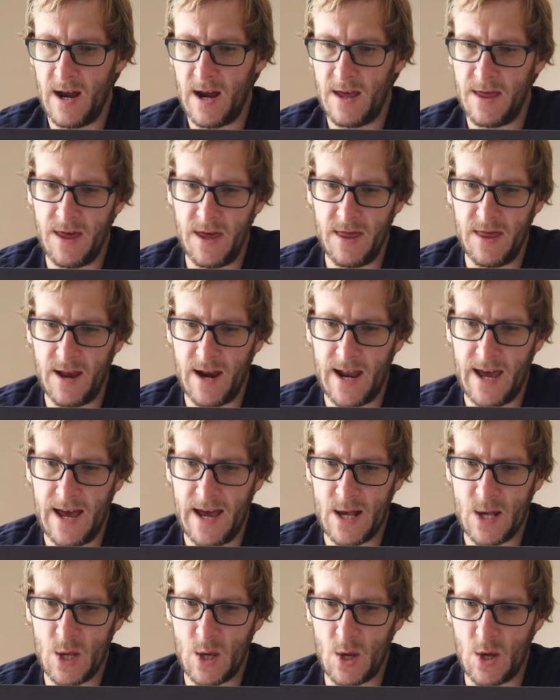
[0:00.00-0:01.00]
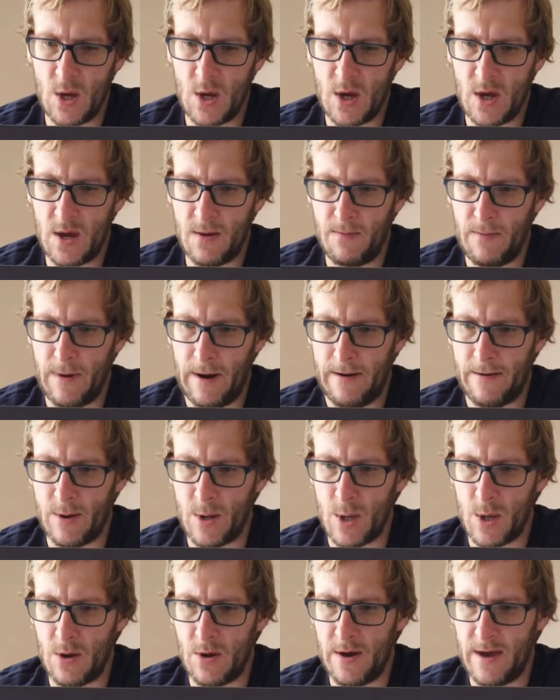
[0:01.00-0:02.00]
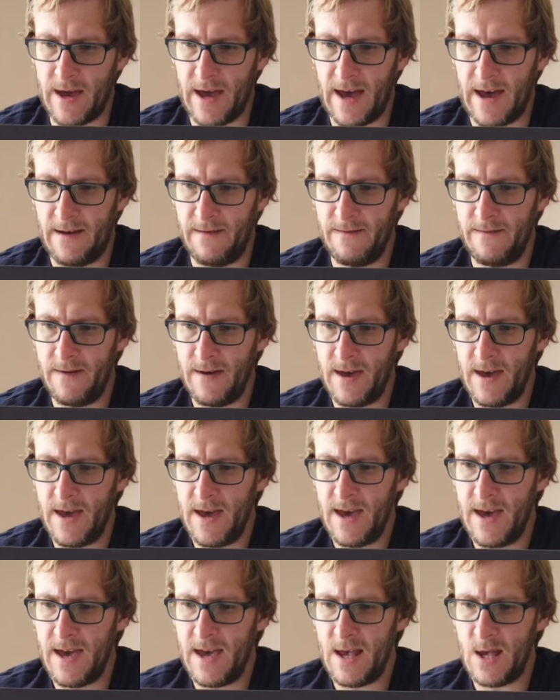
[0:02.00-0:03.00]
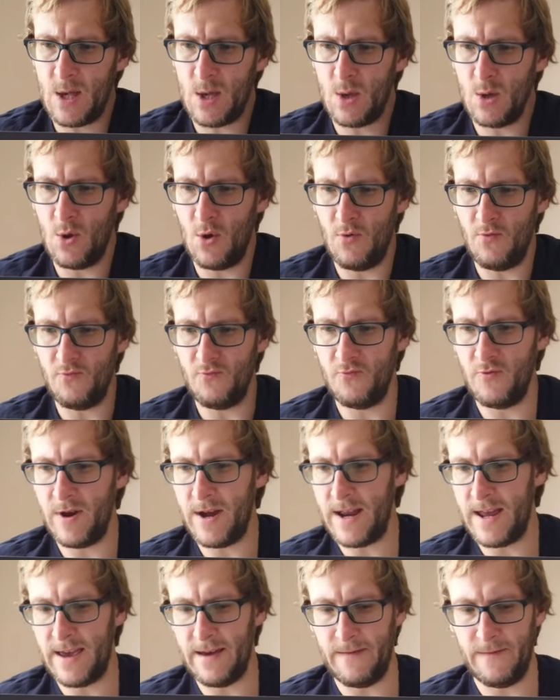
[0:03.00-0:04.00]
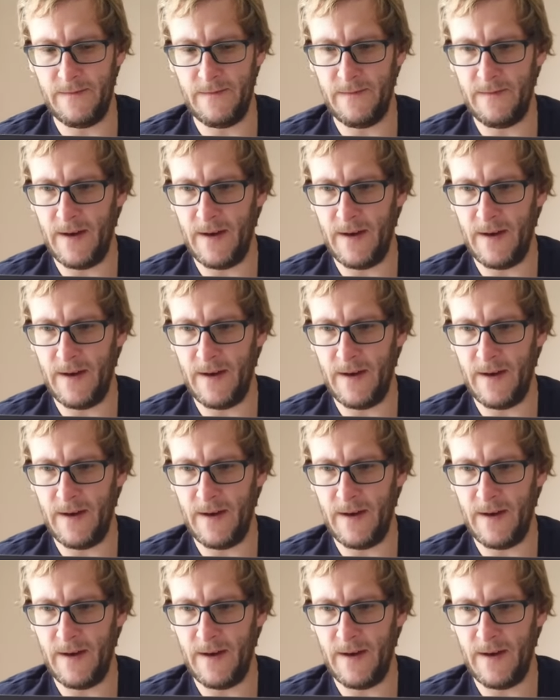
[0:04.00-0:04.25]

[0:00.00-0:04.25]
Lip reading: And I think the last comparison I have is not really a